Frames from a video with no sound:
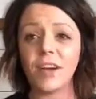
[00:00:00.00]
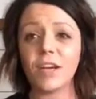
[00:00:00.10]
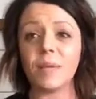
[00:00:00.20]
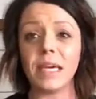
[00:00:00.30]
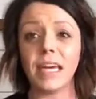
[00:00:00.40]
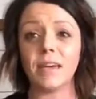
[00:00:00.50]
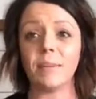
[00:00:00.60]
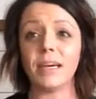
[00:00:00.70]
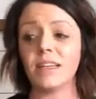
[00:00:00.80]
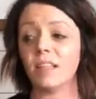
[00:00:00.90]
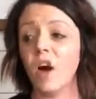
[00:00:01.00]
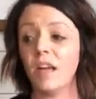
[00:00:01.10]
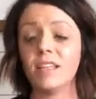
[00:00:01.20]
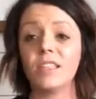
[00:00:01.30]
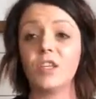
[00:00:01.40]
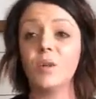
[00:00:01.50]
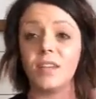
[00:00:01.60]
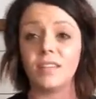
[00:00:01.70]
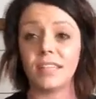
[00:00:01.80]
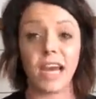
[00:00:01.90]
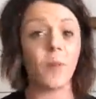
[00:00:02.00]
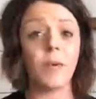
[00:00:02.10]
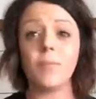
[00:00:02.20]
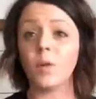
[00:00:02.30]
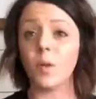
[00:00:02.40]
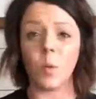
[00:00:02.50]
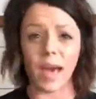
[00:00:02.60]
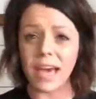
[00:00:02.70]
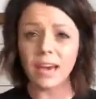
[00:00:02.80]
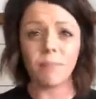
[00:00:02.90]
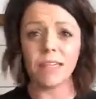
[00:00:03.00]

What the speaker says: very beginning, because honestly, you can scare people away by